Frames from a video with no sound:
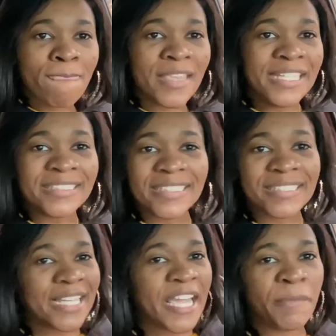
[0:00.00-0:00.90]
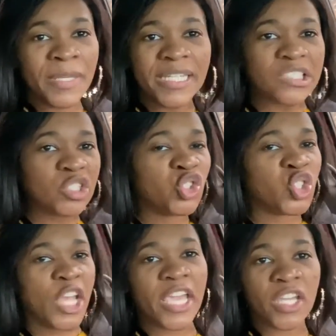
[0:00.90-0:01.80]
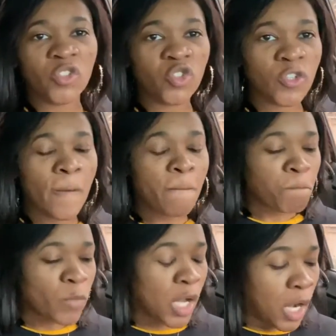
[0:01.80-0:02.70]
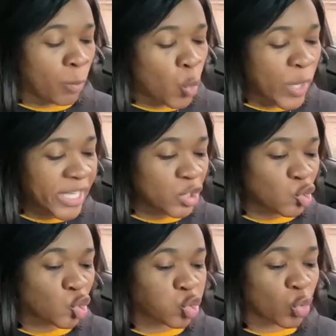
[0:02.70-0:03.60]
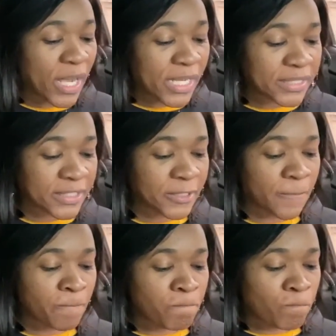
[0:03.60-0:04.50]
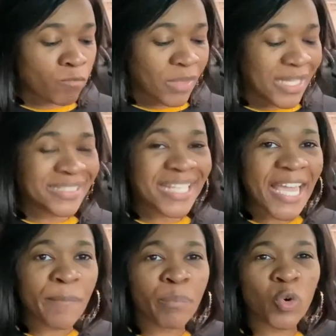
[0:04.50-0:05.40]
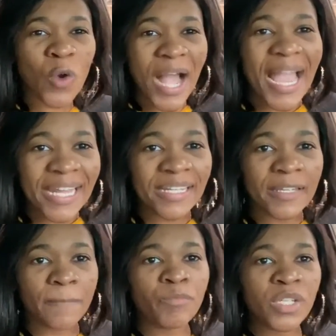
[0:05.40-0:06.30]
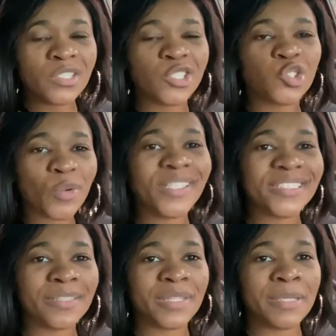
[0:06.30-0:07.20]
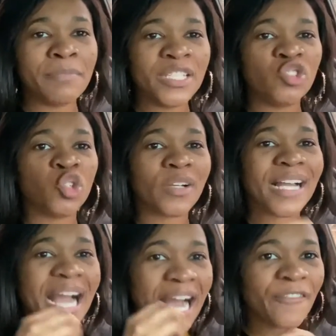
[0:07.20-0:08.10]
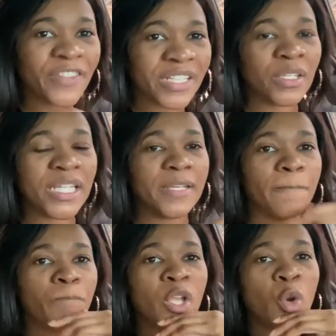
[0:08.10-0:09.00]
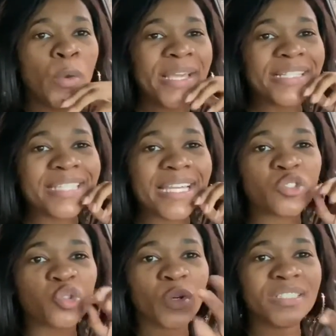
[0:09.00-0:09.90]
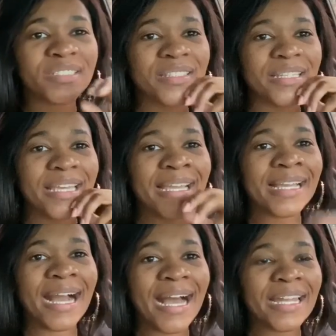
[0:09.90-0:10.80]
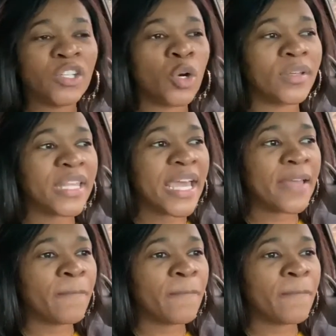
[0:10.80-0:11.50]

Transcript: is the same, He doesn't change, um, we can trust and take pride in. To trust something means you're confident in. We can take trust in God and knowing that